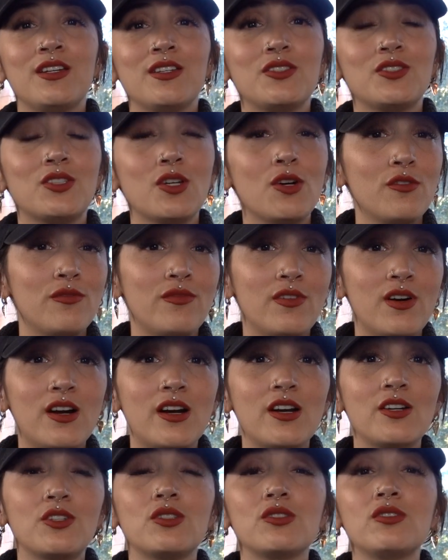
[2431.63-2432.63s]
so
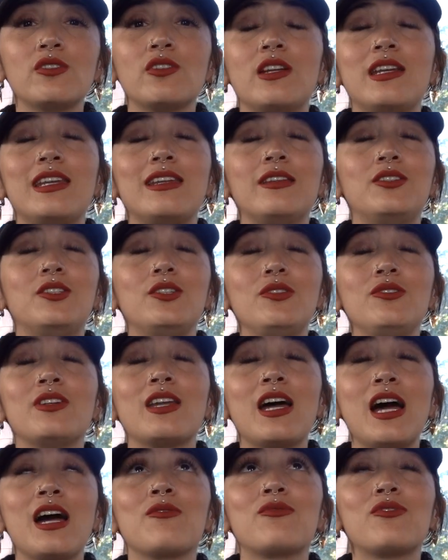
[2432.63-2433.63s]
far, do
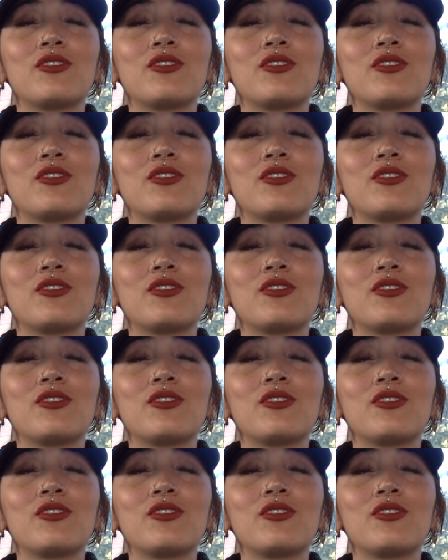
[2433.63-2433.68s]
not